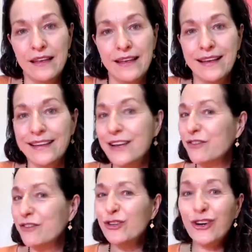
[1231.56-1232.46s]
you know, if
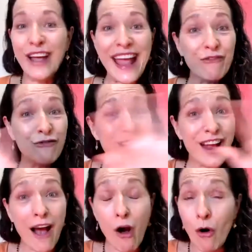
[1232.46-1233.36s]
you took
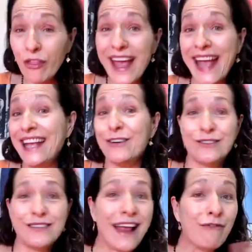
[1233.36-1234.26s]
all the
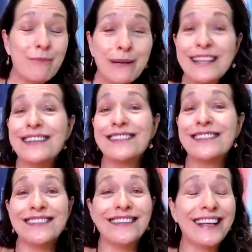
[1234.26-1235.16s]
haters, everybody that
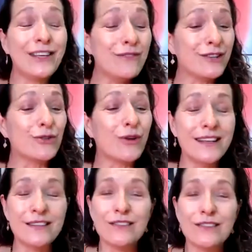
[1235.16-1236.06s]
doesn't like you, that
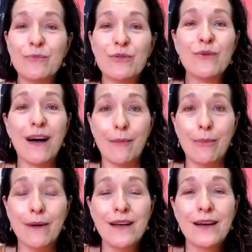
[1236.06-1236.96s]
tries to trip you up,
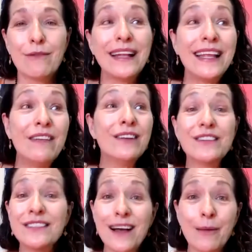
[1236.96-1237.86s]
right? Even if
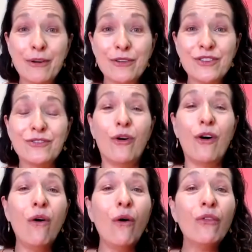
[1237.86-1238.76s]
it's not personal,
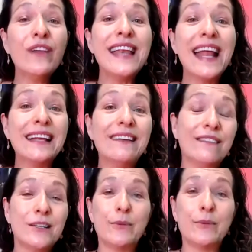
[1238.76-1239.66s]
all the negative
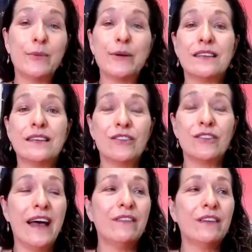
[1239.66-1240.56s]
experiences
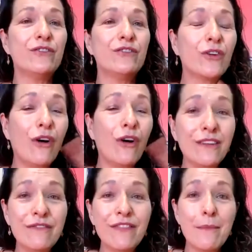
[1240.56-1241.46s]
you'll have, if you took
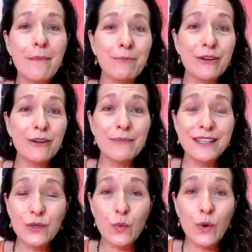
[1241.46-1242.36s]
all of them and put them
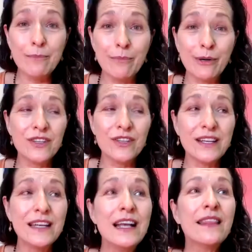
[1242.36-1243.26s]
into one person,
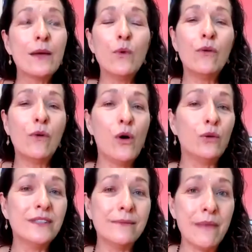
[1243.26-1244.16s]
they won't
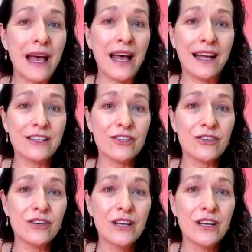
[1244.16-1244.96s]
hold a match